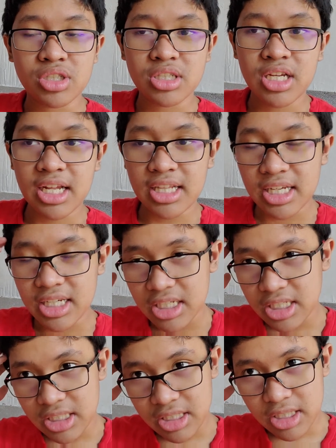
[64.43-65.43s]
That
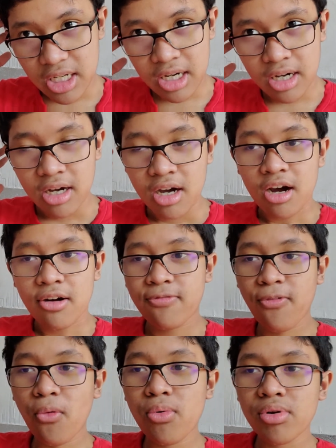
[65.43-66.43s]
is
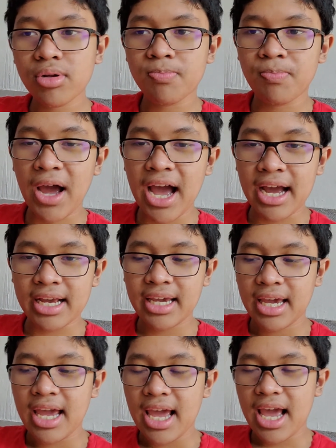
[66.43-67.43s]
forward, back,
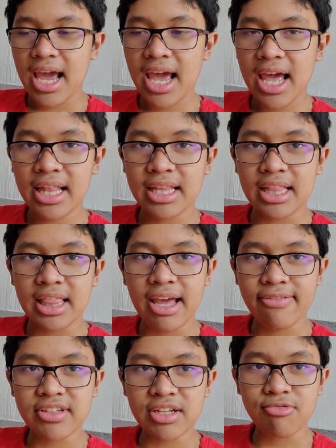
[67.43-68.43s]
and
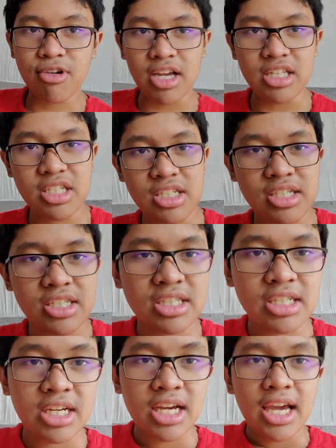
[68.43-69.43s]
left and right.
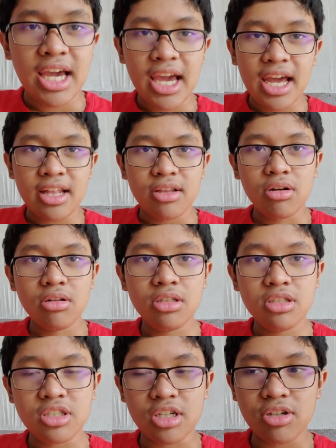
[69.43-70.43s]
And
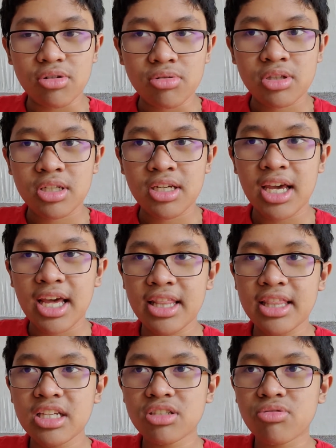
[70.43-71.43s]
also,
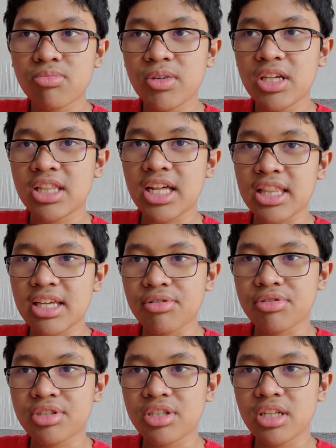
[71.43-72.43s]
and this would mean that they
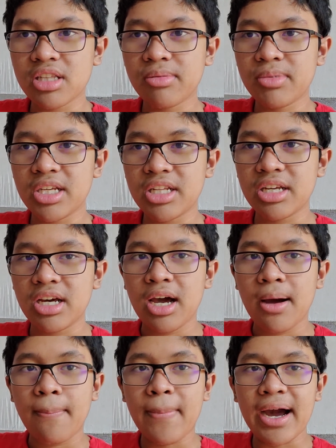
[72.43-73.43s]
are still limited
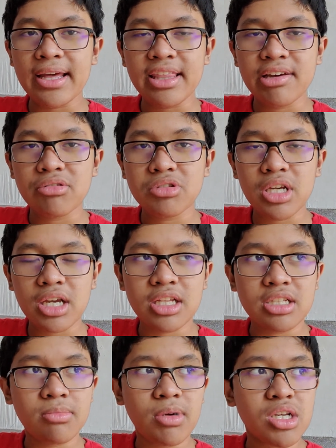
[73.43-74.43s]
by their
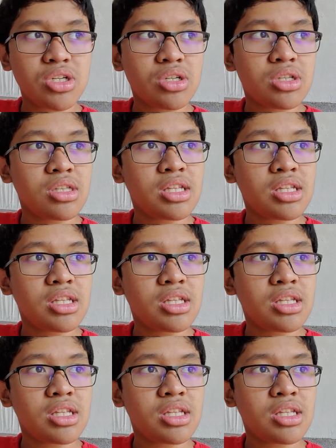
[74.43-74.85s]
second dimension.